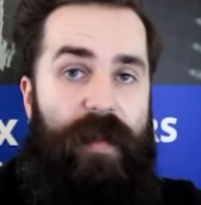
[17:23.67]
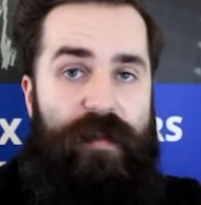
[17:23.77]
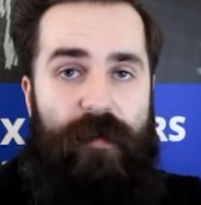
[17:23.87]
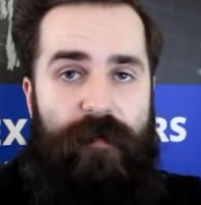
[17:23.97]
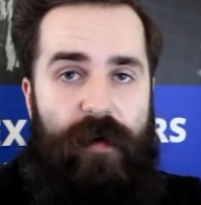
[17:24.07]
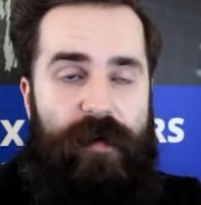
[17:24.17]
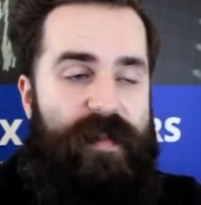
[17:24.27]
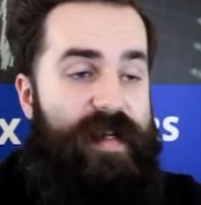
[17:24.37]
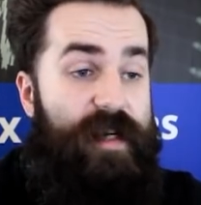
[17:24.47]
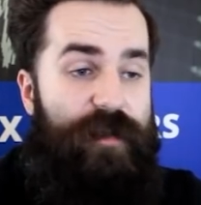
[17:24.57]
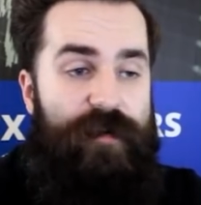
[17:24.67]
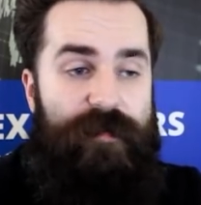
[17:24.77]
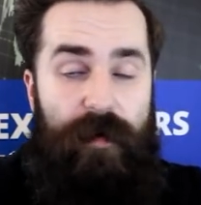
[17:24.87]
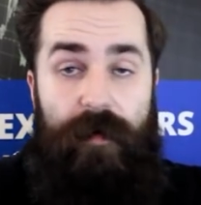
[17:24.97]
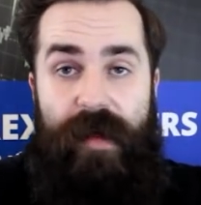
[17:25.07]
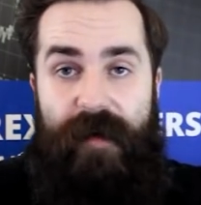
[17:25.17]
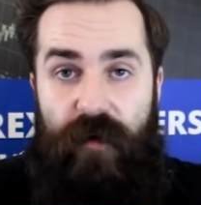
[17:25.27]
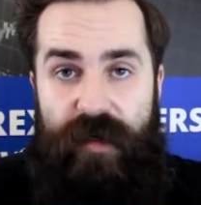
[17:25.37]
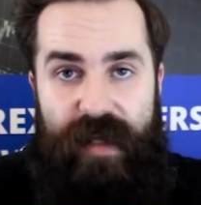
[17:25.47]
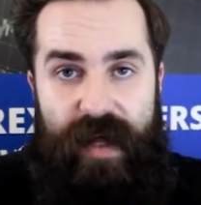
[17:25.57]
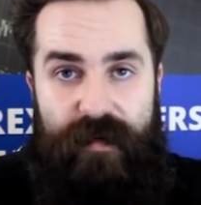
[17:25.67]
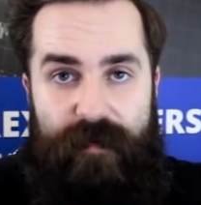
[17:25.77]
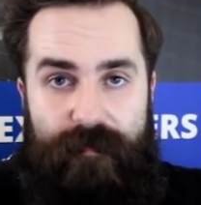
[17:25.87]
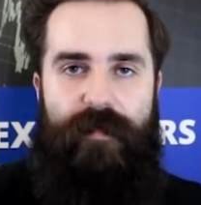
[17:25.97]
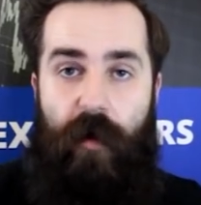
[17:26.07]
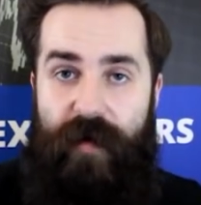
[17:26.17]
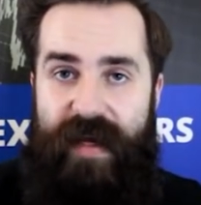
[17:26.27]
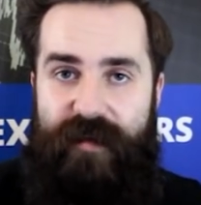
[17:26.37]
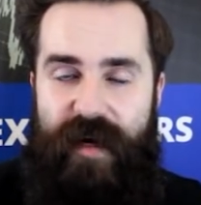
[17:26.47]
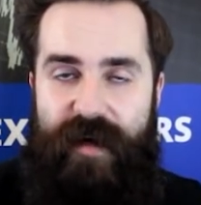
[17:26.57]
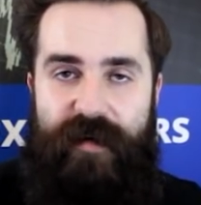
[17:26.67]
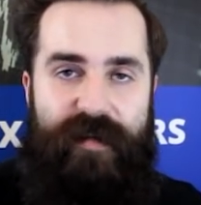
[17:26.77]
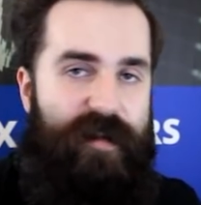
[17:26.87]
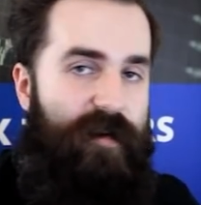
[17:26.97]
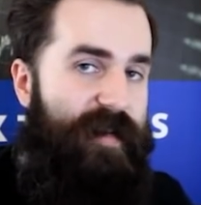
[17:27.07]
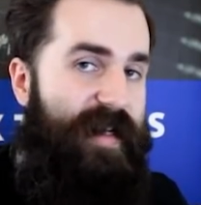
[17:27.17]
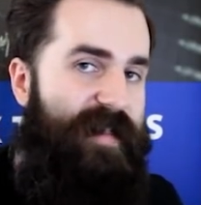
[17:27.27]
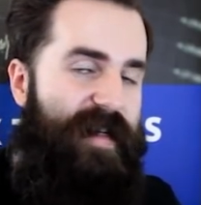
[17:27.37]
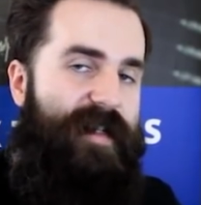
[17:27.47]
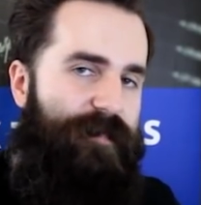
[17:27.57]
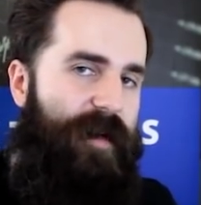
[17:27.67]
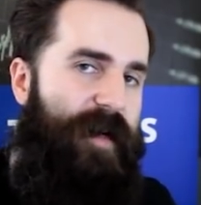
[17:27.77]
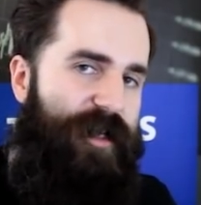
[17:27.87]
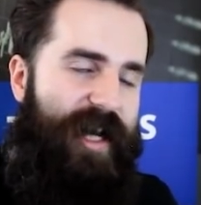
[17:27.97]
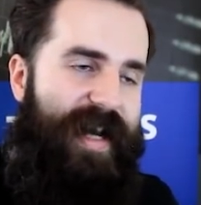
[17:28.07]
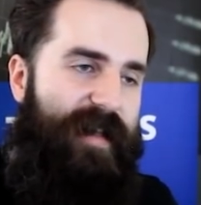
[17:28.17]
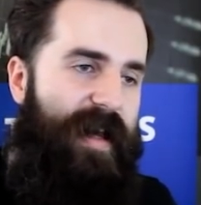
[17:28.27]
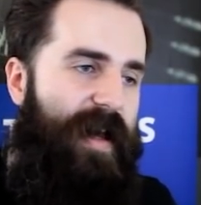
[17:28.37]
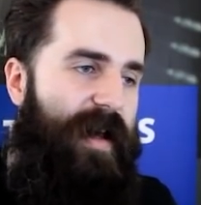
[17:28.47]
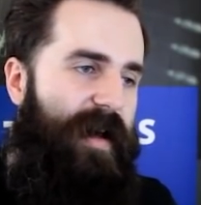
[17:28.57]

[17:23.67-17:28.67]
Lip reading: So of course, he should probably avoid that. Okay traders, so this is pretty much it.